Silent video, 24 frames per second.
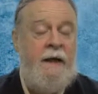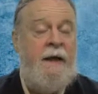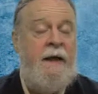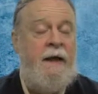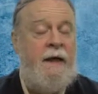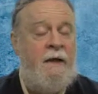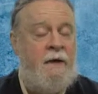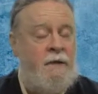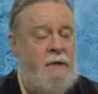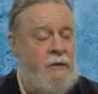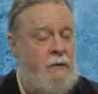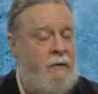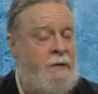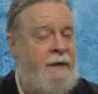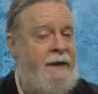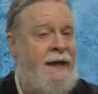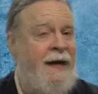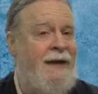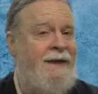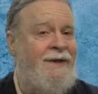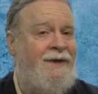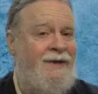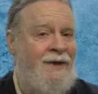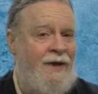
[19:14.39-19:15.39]
including
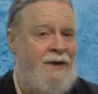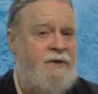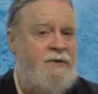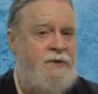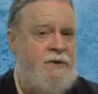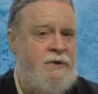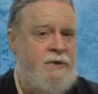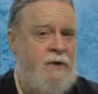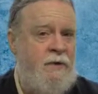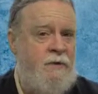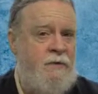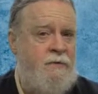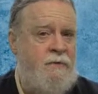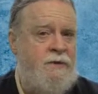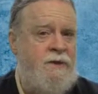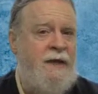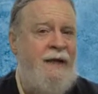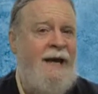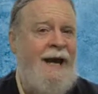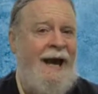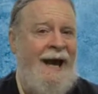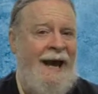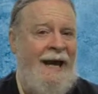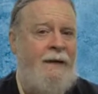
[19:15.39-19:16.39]
at gun shows
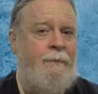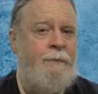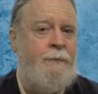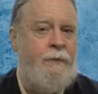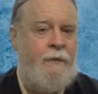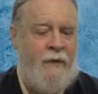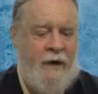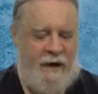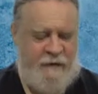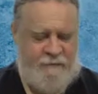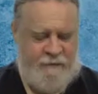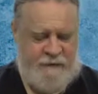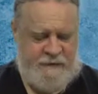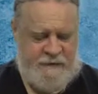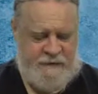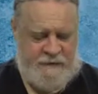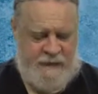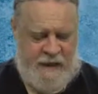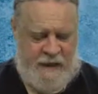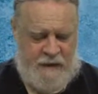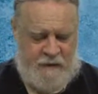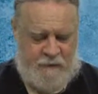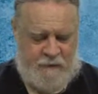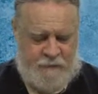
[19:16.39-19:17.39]
and private
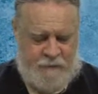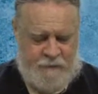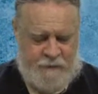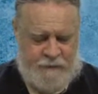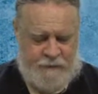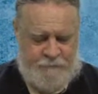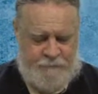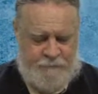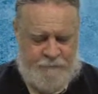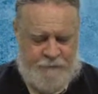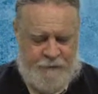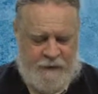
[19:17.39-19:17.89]
sales.